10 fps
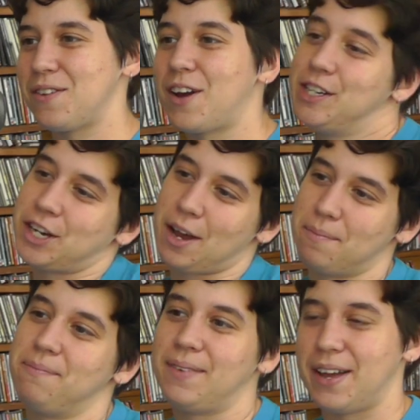it's our
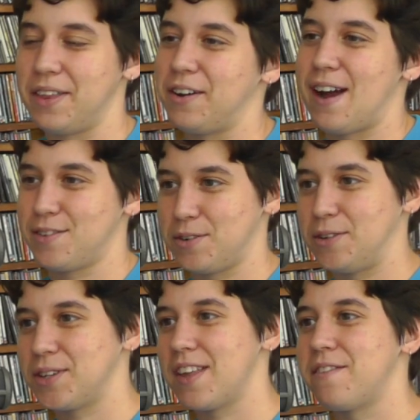job on the
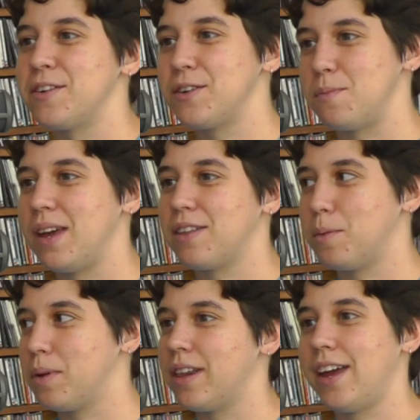grassroots level to make
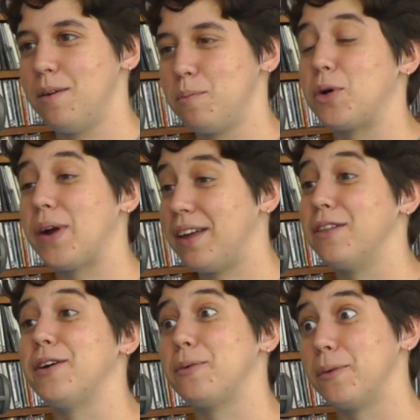the
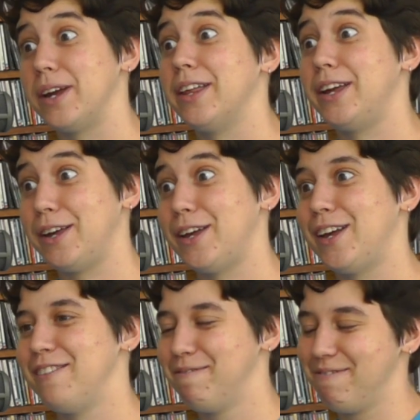parade look really good.